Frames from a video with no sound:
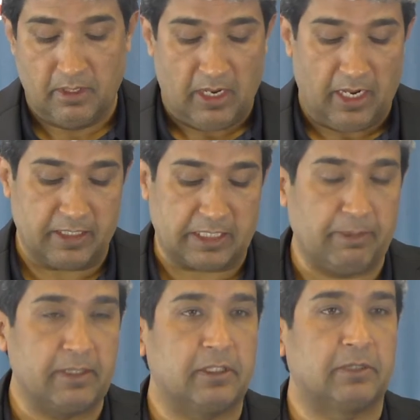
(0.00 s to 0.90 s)
and
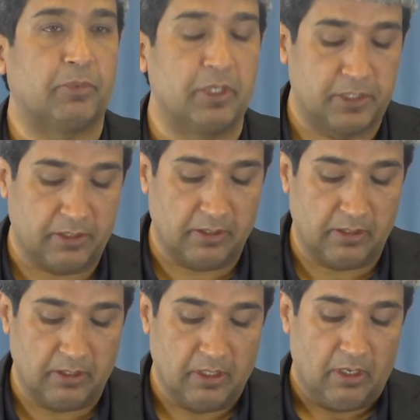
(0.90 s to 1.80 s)
express his
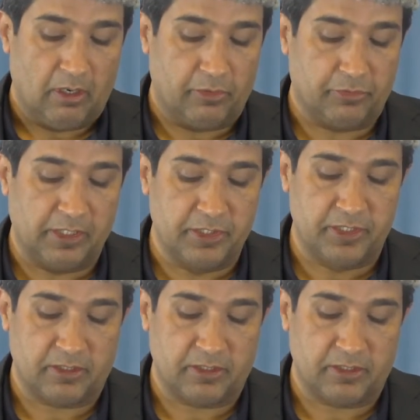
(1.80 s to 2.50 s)
political or religious